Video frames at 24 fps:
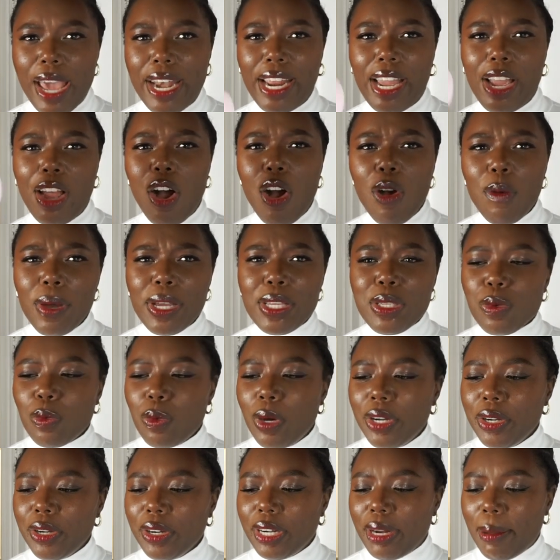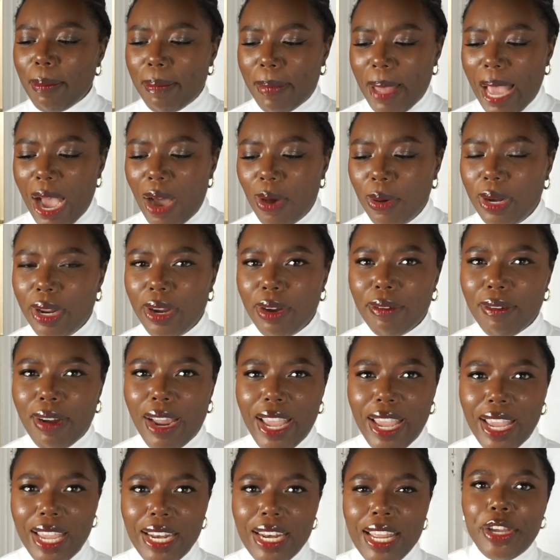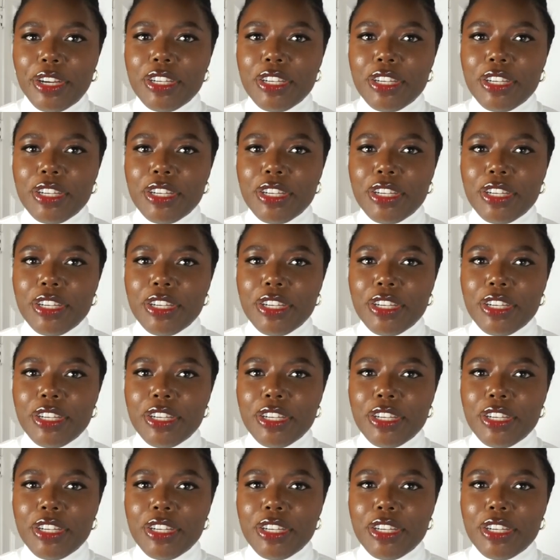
and I always wondered about it, right?